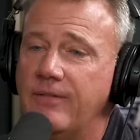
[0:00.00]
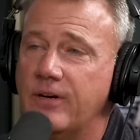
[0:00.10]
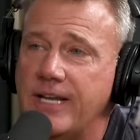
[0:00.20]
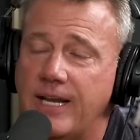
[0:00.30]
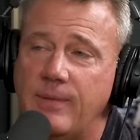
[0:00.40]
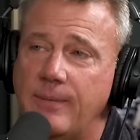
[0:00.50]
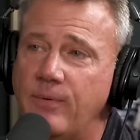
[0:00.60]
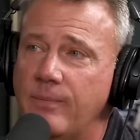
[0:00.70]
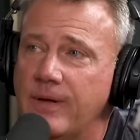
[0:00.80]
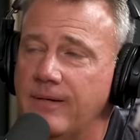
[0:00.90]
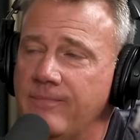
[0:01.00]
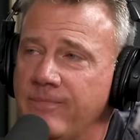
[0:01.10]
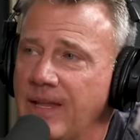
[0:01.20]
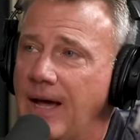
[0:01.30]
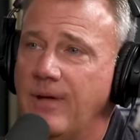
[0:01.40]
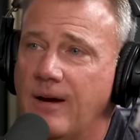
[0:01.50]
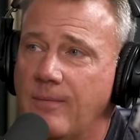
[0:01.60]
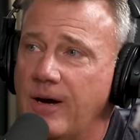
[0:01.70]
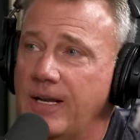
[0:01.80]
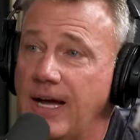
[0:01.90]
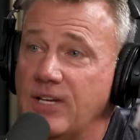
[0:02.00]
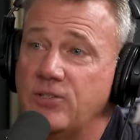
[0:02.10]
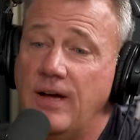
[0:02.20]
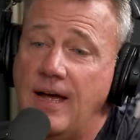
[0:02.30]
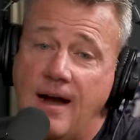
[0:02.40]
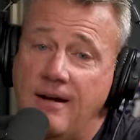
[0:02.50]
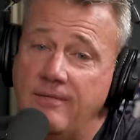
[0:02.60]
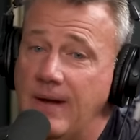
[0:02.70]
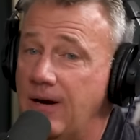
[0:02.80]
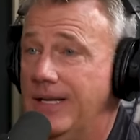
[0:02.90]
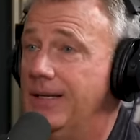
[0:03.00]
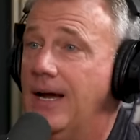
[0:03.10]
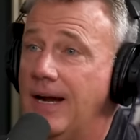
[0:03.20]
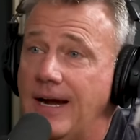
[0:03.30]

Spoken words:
I love entertaining people, but I'm not a marketing guy. So I hire marketing